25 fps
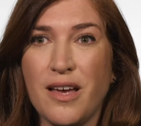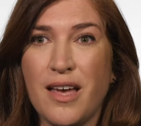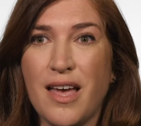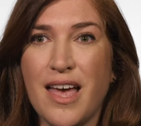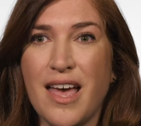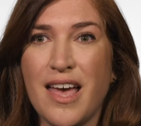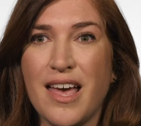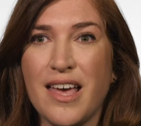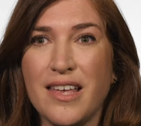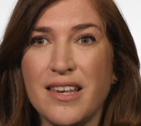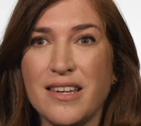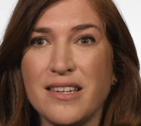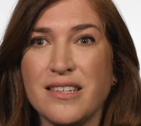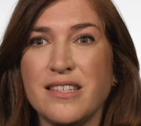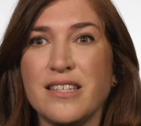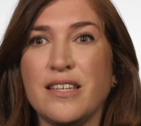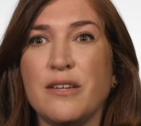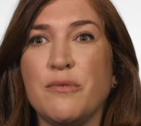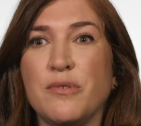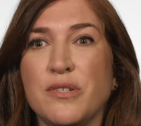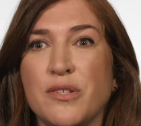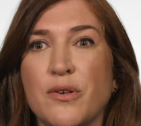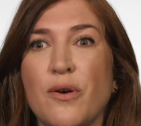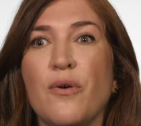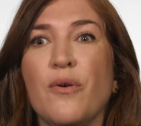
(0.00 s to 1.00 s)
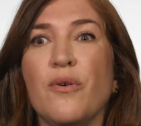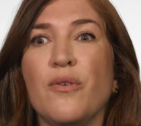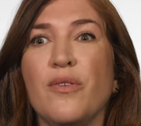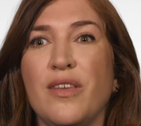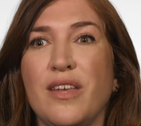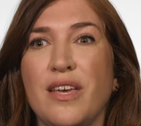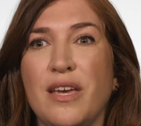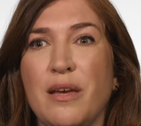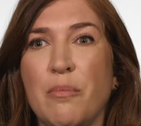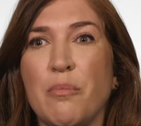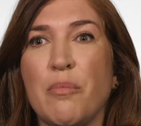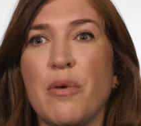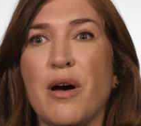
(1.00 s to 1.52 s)
And it was
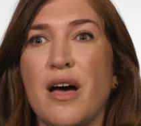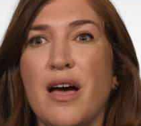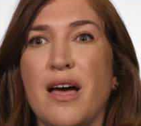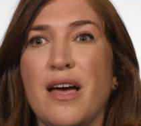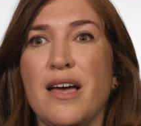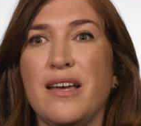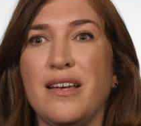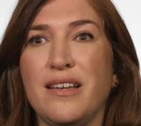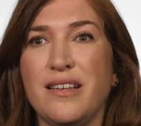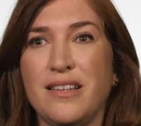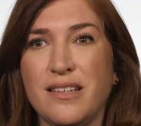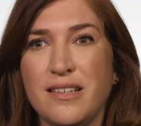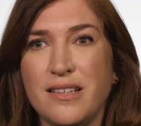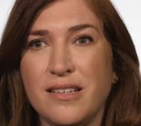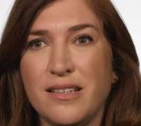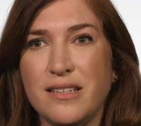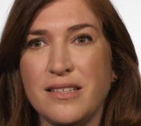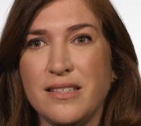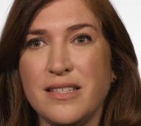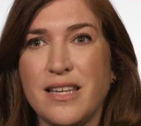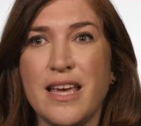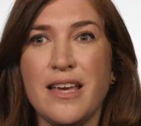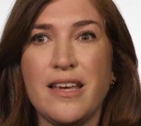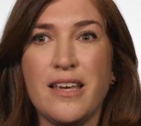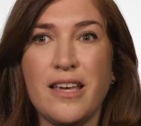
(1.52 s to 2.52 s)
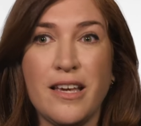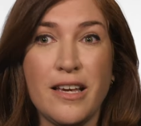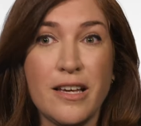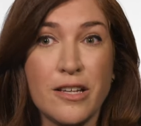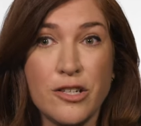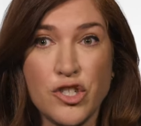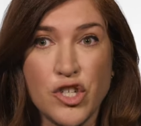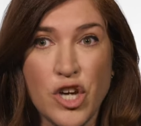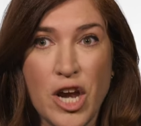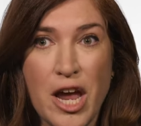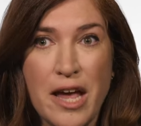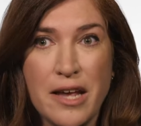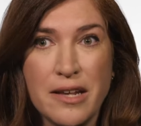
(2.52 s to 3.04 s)
only by taking a
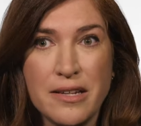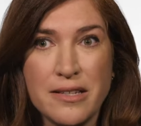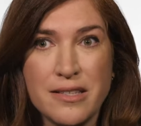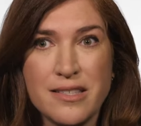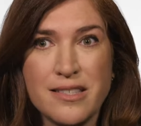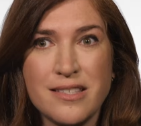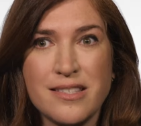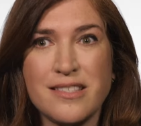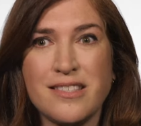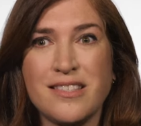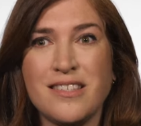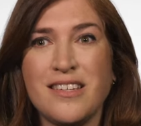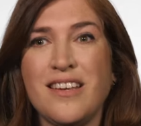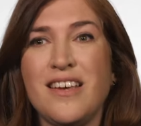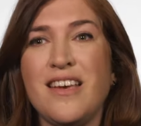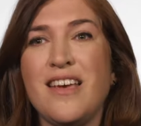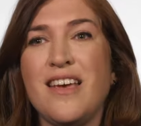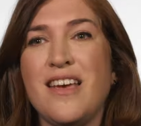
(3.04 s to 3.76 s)
chance